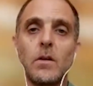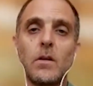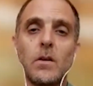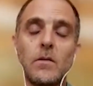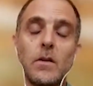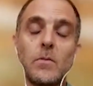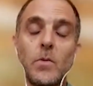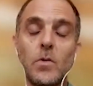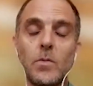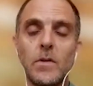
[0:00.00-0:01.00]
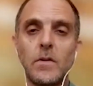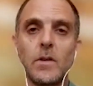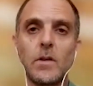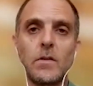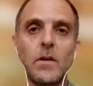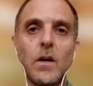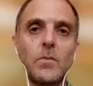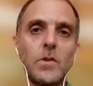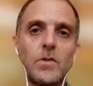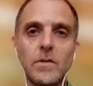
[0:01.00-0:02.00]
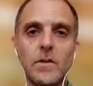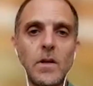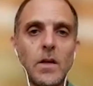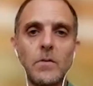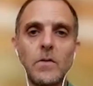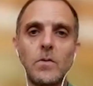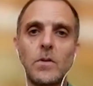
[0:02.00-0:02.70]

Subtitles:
at that moment the army just came, so